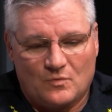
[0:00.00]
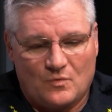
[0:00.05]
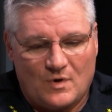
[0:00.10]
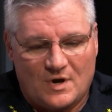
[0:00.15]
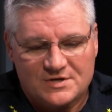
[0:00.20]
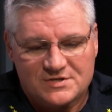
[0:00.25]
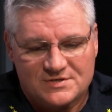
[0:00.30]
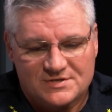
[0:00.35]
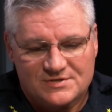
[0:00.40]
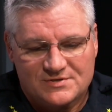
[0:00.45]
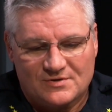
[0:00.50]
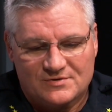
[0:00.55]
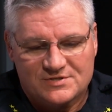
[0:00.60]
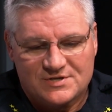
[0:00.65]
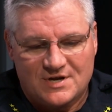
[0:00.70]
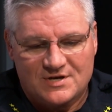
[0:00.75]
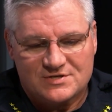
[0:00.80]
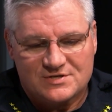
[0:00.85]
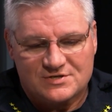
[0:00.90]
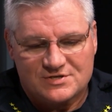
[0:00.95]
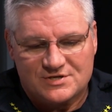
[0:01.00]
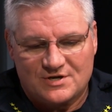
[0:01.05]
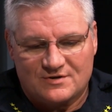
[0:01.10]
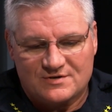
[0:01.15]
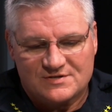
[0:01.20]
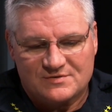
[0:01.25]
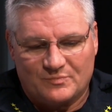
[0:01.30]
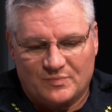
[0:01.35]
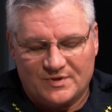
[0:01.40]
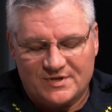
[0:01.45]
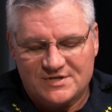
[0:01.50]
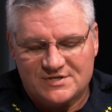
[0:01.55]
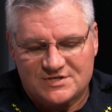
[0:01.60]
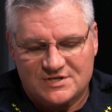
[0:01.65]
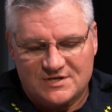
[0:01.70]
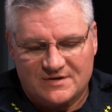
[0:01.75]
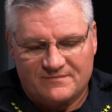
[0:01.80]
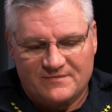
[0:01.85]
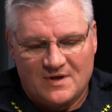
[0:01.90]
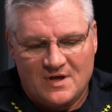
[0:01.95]
Washington Association of Sheriffs and Police
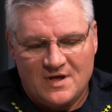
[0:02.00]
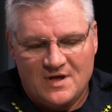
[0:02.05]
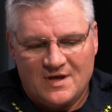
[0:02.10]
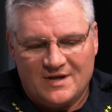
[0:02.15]
Chief